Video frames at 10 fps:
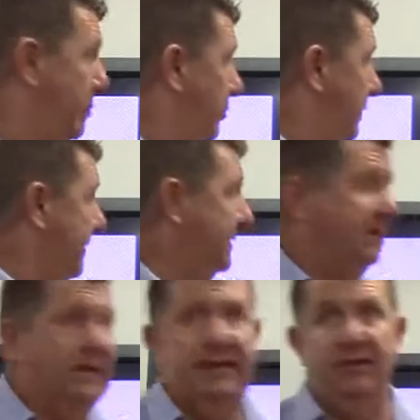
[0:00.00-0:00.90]
with
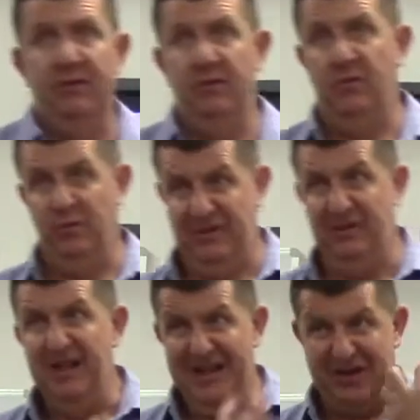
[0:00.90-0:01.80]
anxiety also
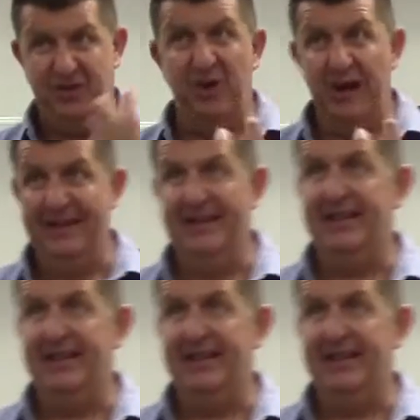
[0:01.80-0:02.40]
grind their